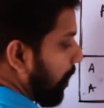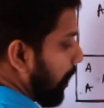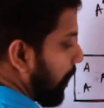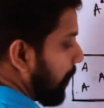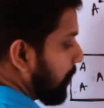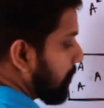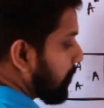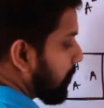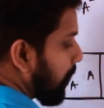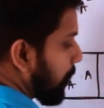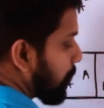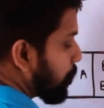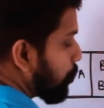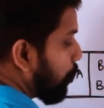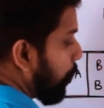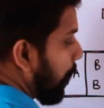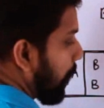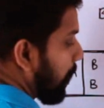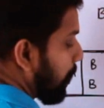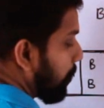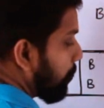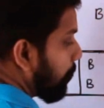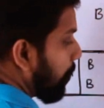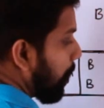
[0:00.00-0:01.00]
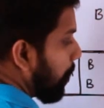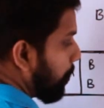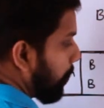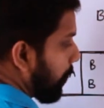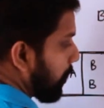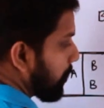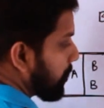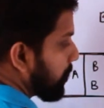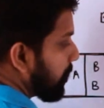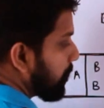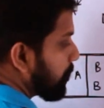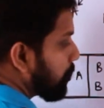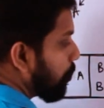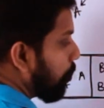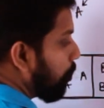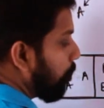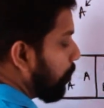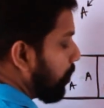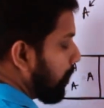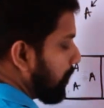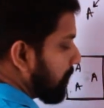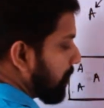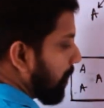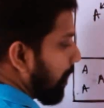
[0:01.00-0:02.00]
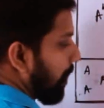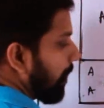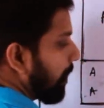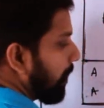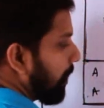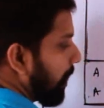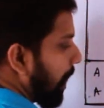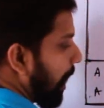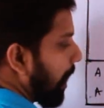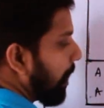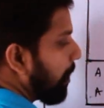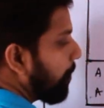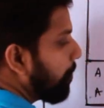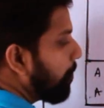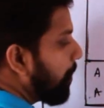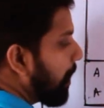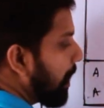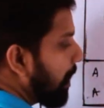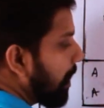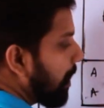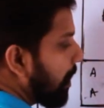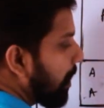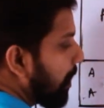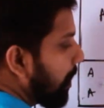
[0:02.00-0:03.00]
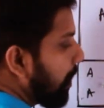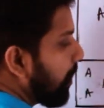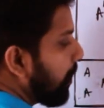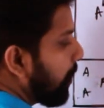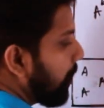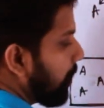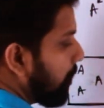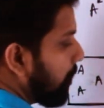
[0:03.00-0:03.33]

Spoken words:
Its saturated vapor pressure is always higher than B,